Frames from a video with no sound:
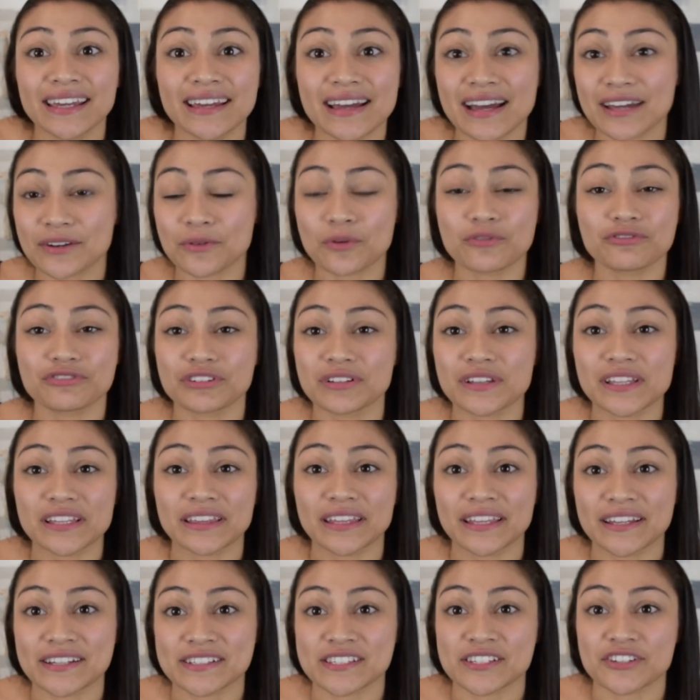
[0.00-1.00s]
I don't really
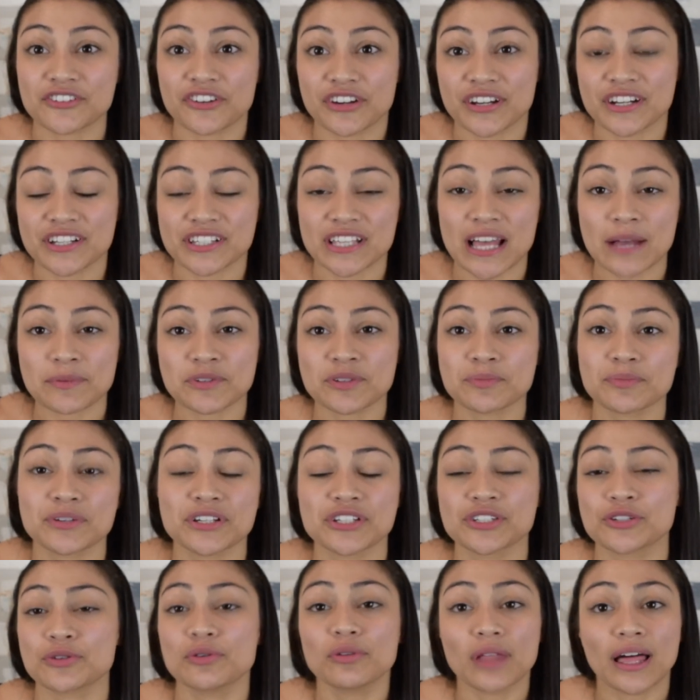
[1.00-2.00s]
think is the greatest option
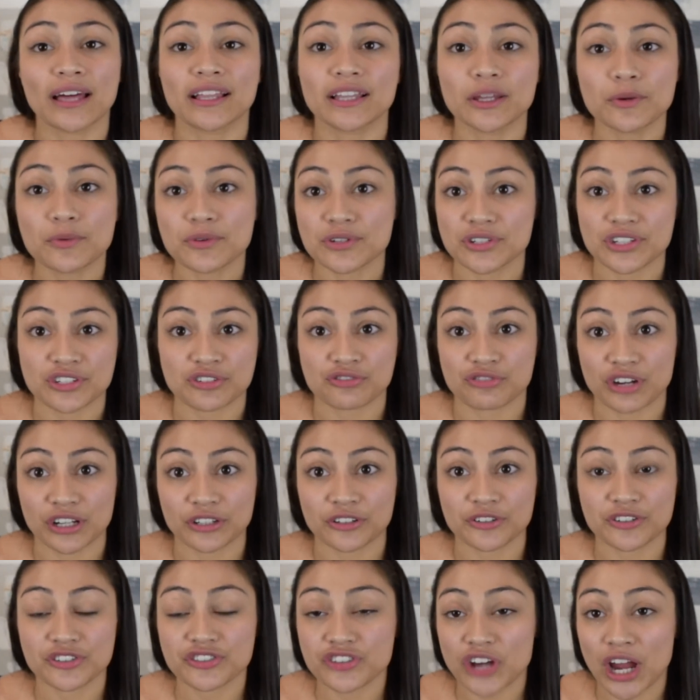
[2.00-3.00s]
because you likely would just wreck
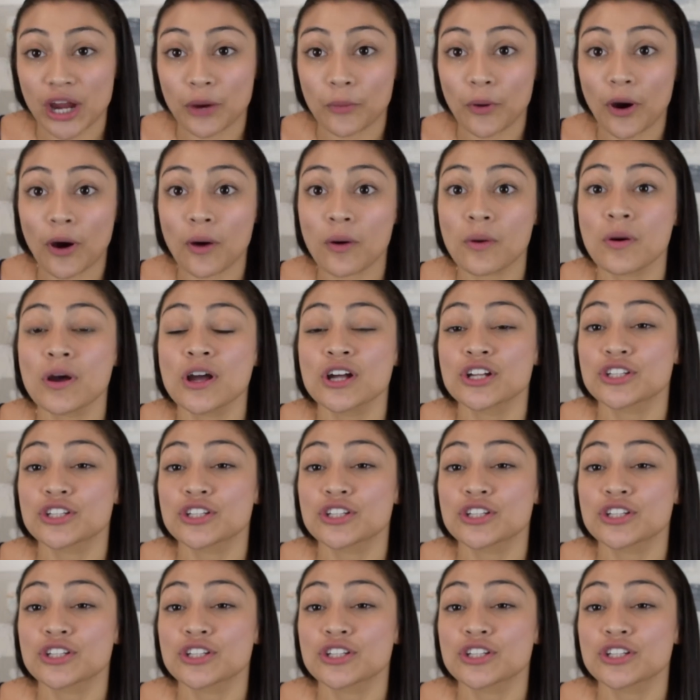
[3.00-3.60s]
your drywall.